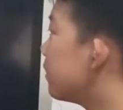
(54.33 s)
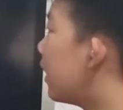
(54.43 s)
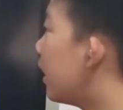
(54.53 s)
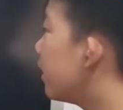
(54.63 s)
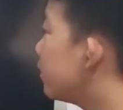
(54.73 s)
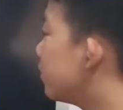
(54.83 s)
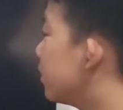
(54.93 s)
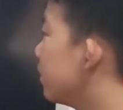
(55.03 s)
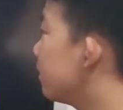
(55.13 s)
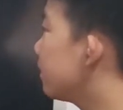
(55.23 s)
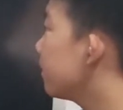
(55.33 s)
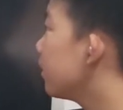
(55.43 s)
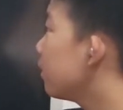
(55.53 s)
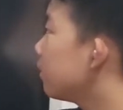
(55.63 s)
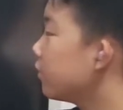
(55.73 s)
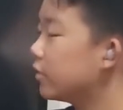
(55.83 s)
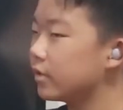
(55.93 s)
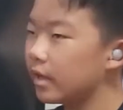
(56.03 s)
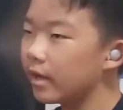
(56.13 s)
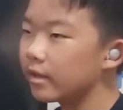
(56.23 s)
of hydrogen, which
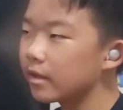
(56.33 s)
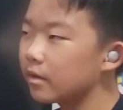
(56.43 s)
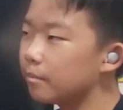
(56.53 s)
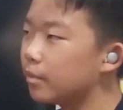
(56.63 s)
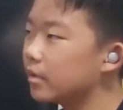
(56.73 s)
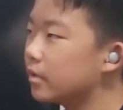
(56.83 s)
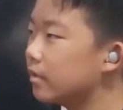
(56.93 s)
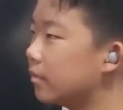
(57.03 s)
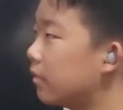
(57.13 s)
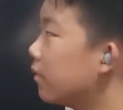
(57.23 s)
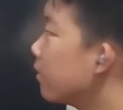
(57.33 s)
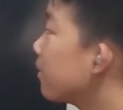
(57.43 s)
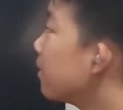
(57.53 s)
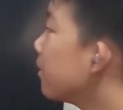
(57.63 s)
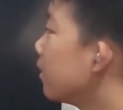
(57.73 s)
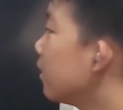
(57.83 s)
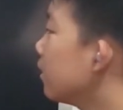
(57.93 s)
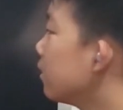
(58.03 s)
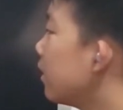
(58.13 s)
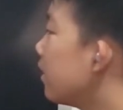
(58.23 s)
is highly combustible.
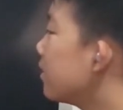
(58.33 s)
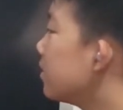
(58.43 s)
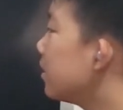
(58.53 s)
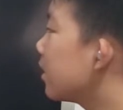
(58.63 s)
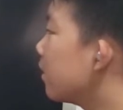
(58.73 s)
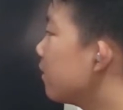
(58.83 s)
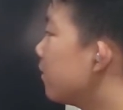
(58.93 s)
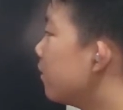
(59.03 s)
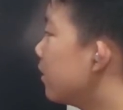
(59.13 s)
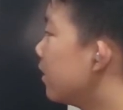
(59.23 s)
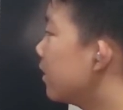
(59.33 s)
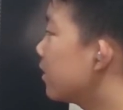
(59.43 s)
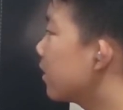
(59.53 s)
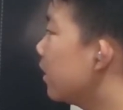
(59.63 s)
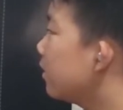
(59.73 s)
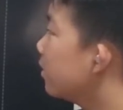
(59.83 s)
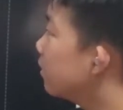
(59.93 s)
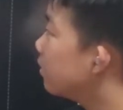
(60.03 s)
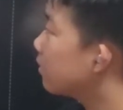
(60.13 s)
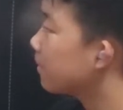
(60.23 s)
So you have to be careful with this guy
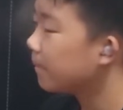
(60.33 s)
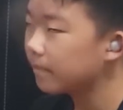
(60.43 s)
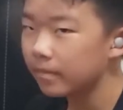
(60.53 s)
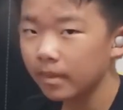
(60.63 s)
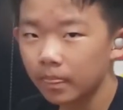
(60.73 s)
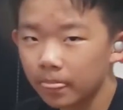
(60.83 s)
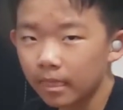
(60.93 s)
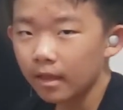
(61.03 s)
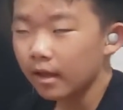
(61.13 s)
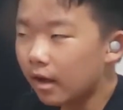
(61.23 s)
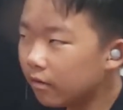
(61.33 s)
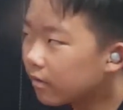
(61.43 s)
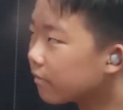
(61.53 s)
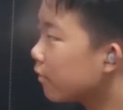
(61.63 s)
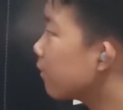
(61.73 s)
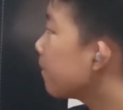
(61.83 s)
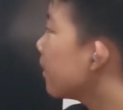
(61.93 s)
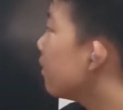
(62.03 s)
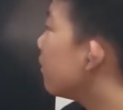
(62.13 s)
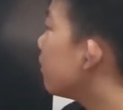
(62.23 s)
too. However,
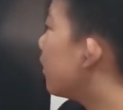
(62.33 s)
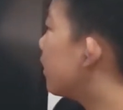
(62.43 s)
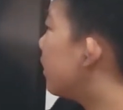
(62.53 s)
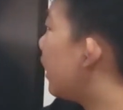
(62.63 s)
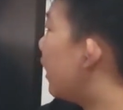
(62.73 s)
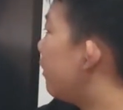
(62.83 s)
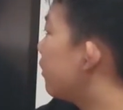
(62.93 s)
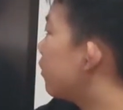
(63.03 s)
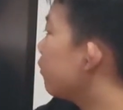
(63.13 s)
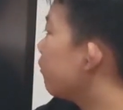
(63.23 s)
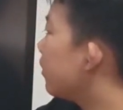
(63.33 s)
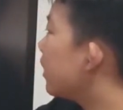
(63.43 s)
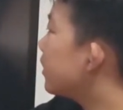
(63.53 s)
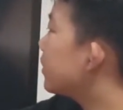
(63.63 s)
we want the iron three